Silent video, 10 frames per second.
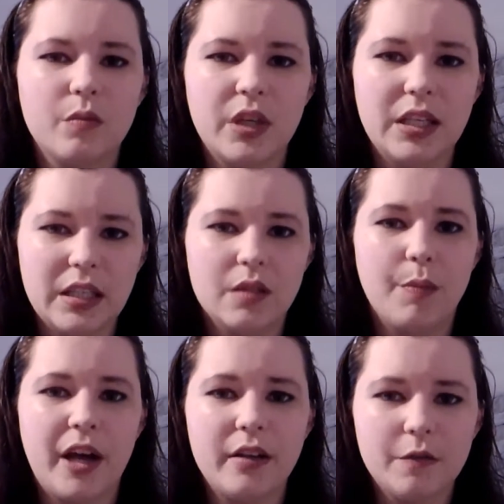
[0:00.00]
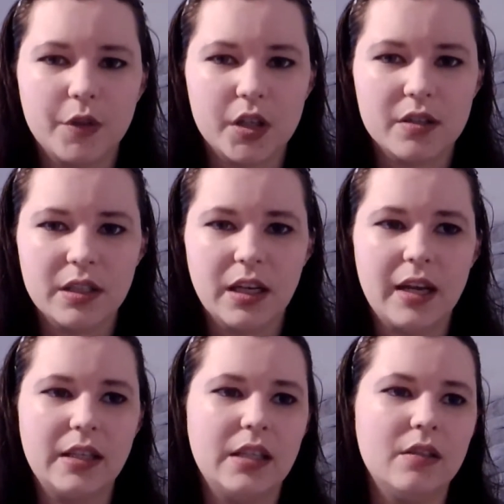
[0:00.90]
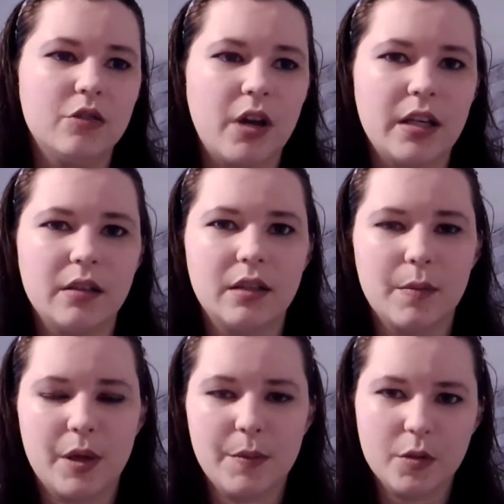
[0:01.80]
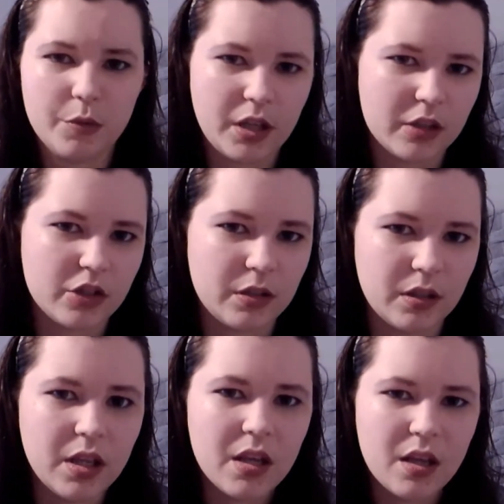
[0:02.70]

we need to bond first, and I need to try to get my milk production